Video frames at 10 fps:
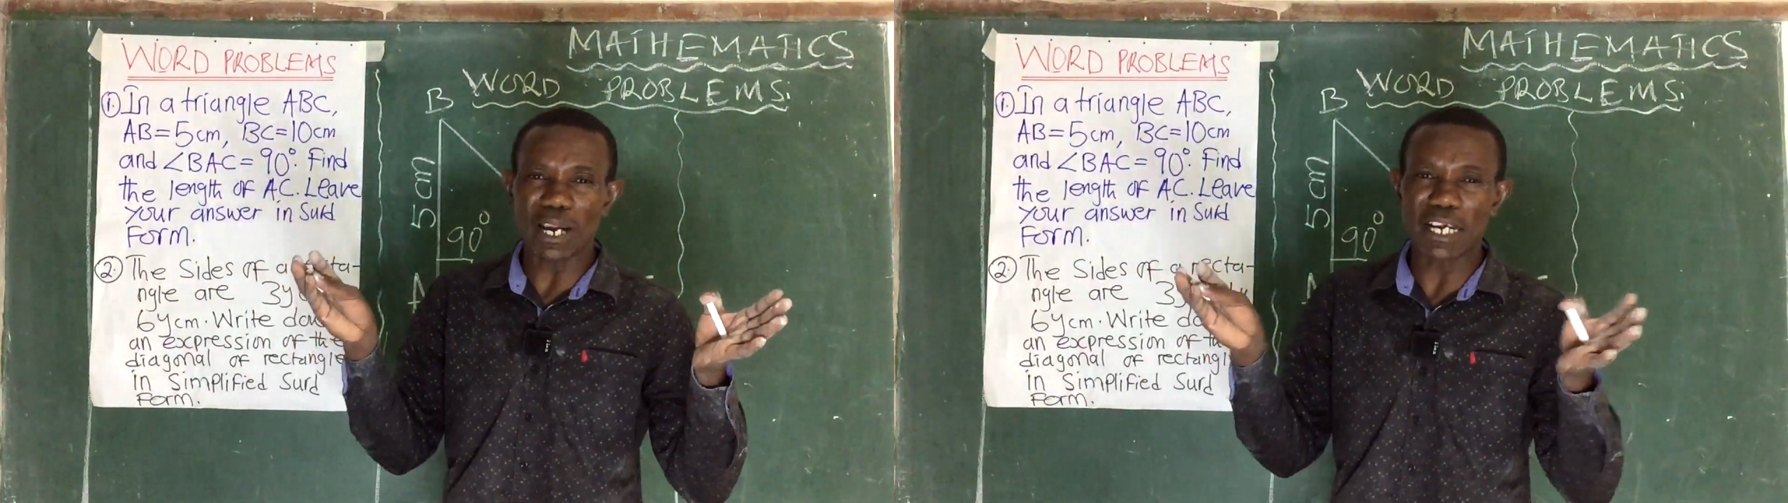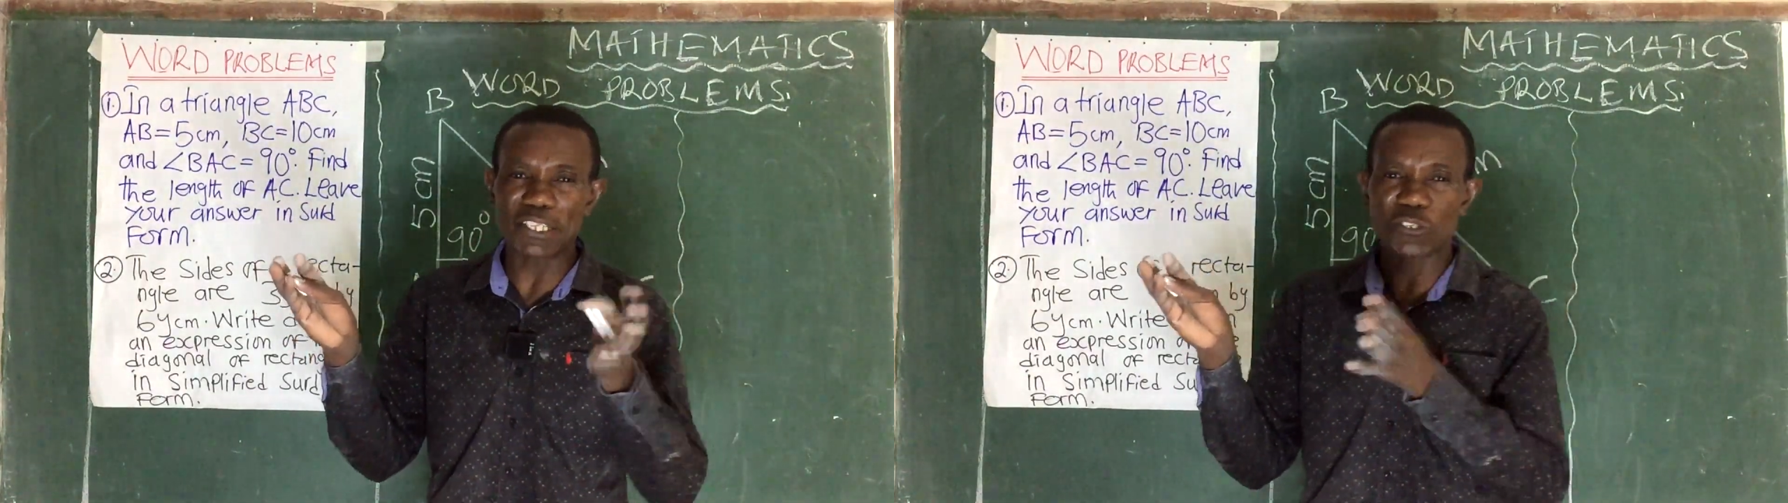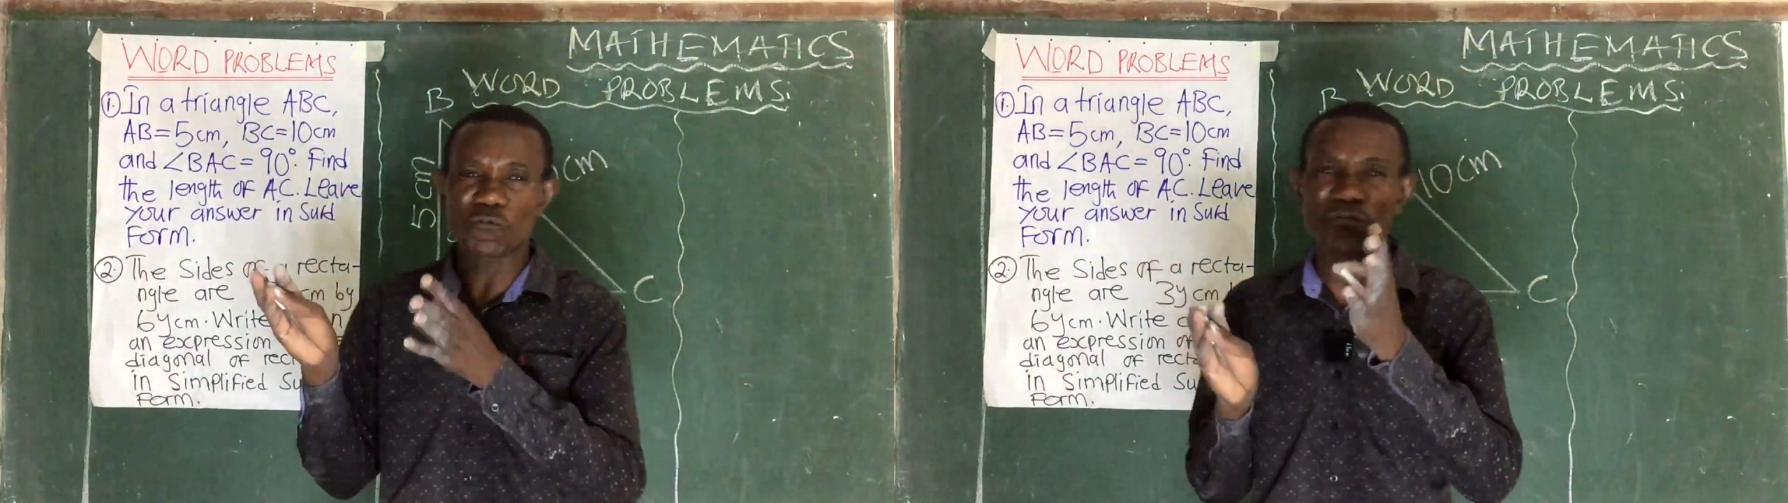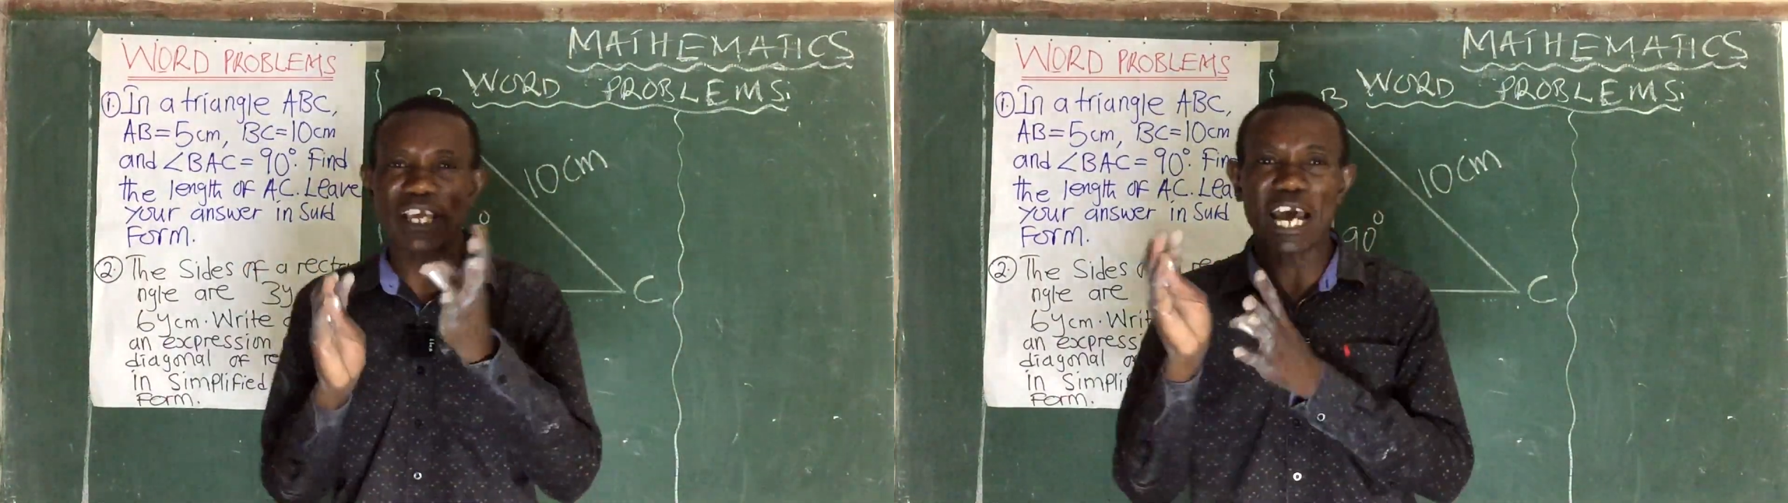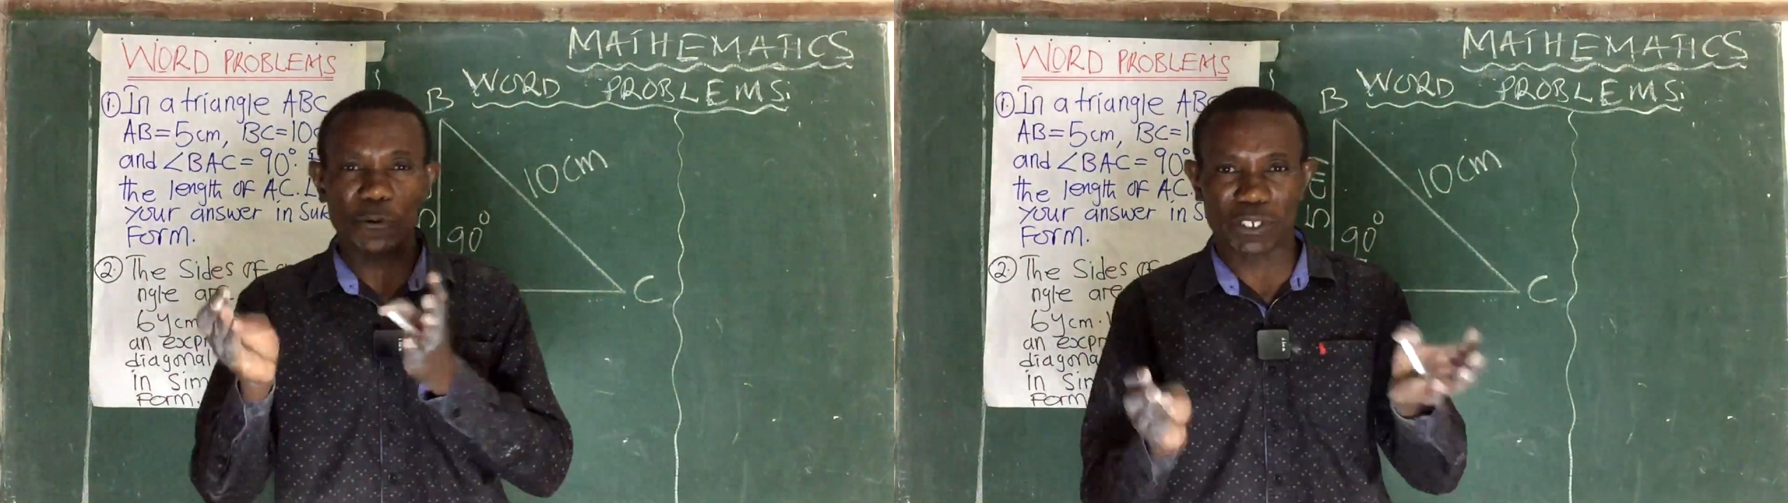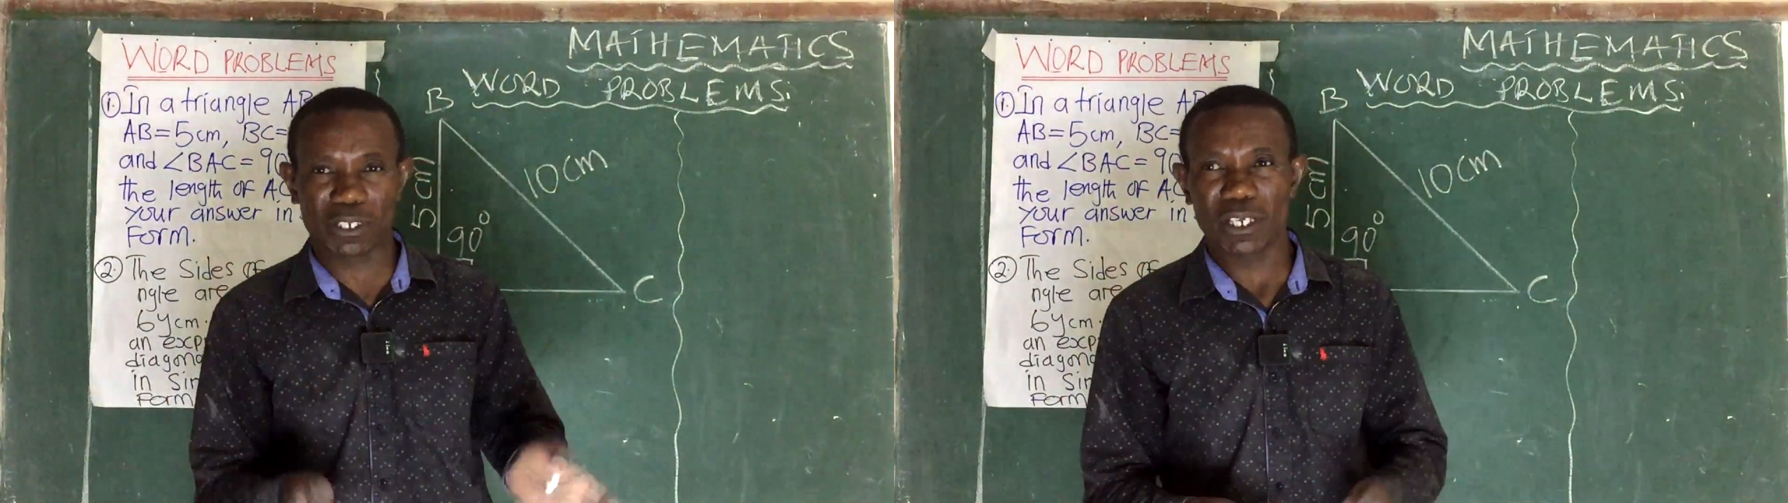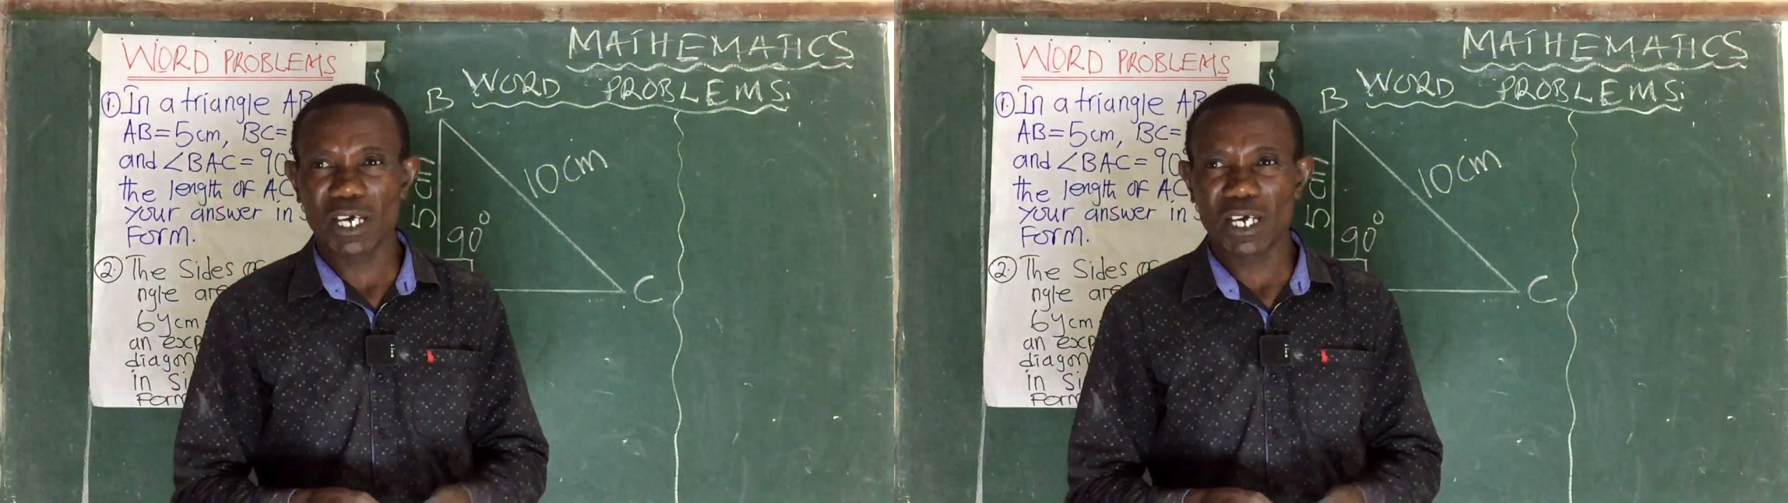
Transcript: at least to figure out,